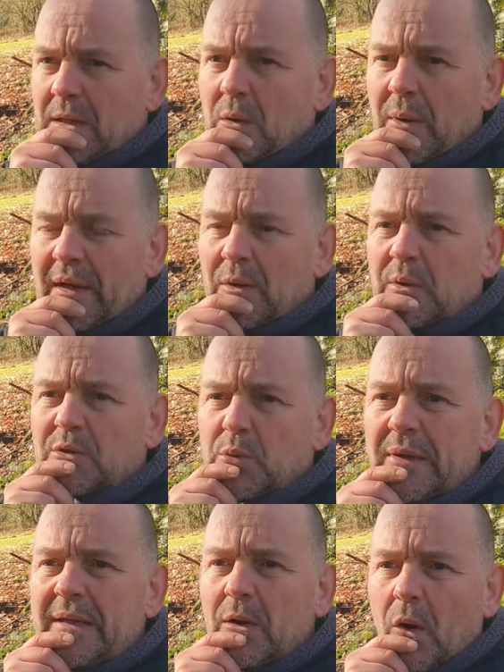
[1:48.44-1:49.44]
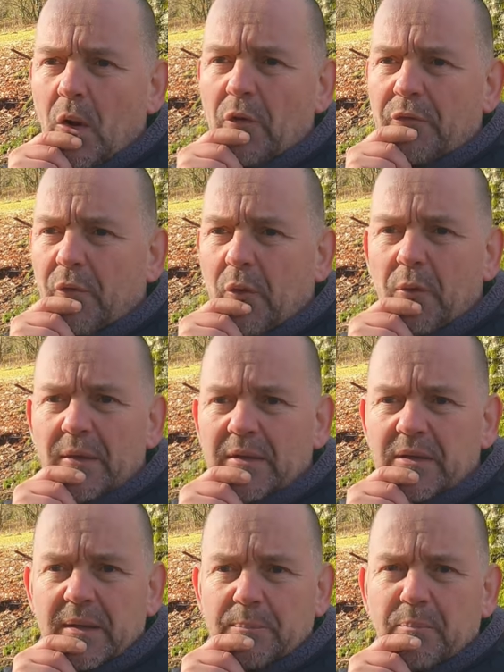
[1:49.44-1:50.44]
The weather was really awful.
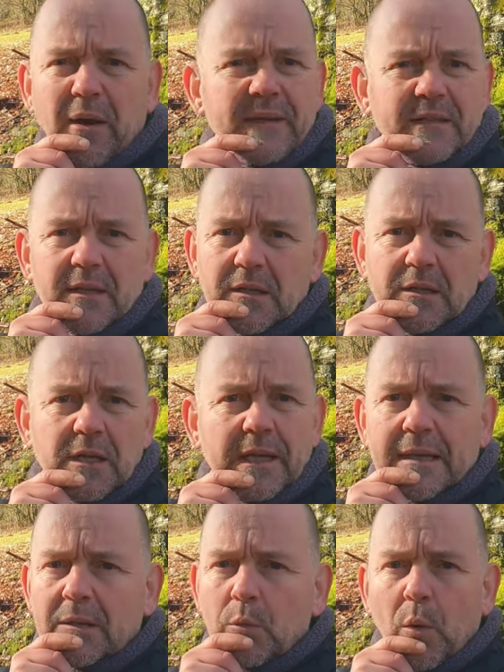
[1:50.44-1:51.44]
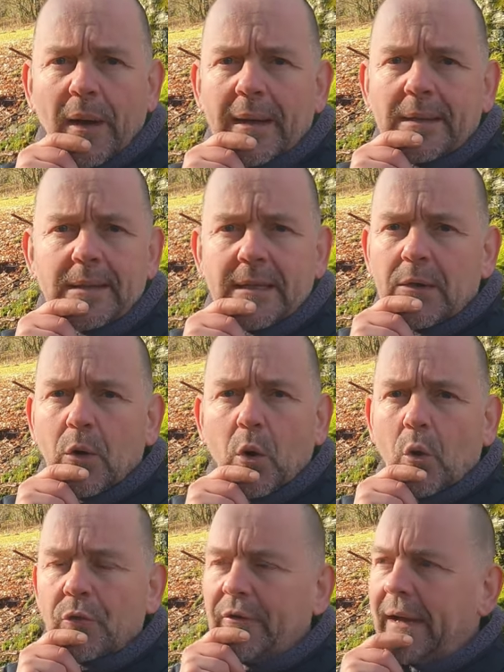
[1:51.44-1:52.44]
It practically rained the
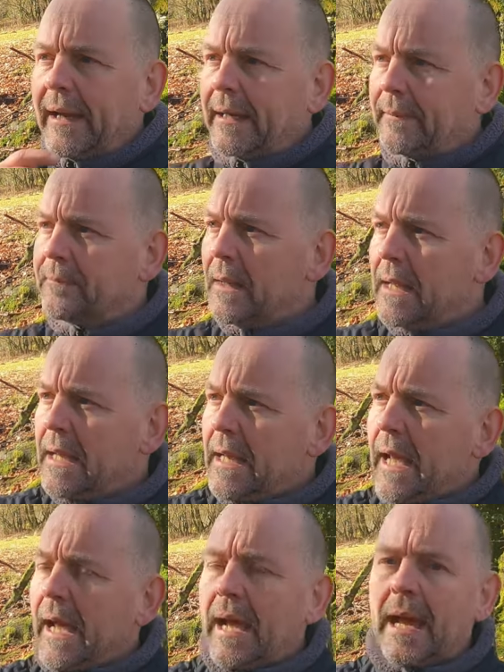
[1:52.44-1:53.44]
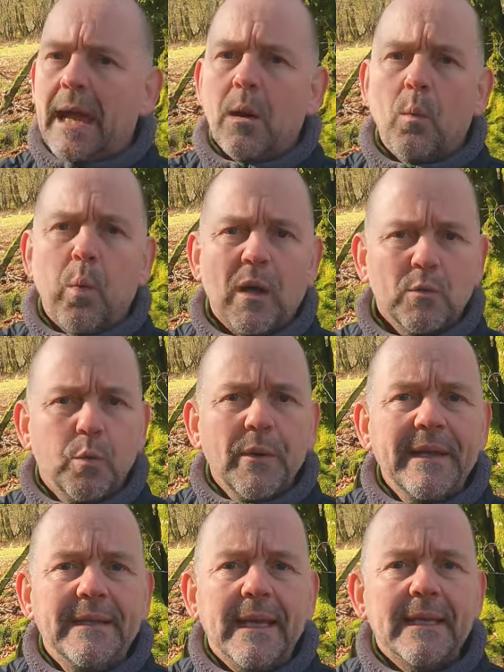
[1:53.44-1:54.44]
whole day. And what
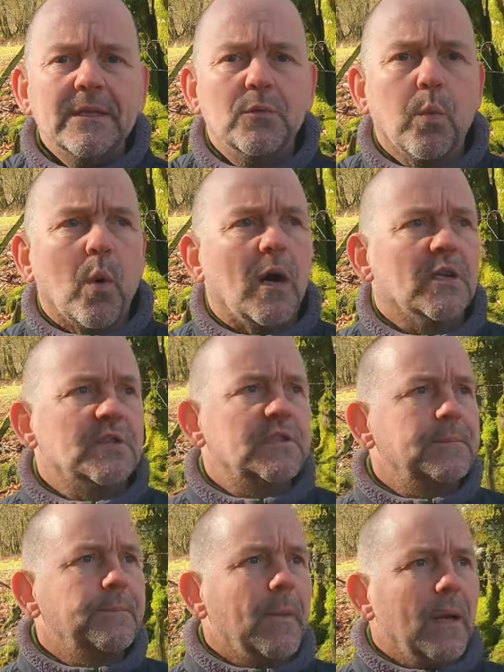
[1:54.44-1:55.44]
we did was,